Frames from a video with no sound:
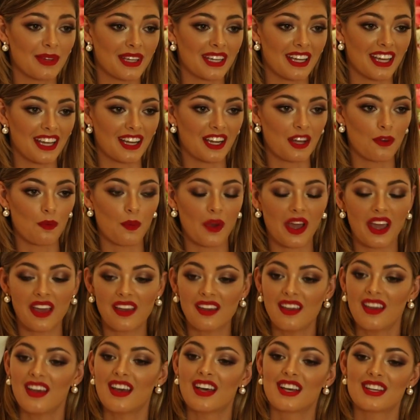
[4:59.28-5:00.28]
Demi,
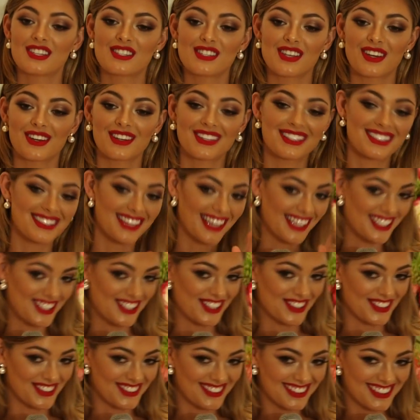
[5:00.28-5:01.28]
we feel, is just
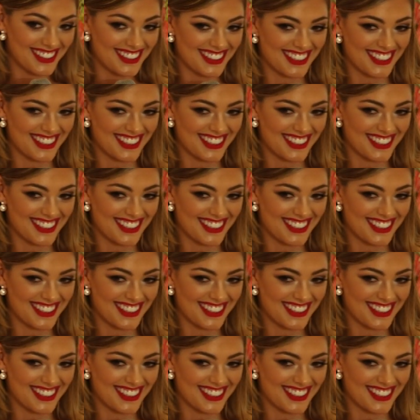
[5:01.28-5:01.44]
such an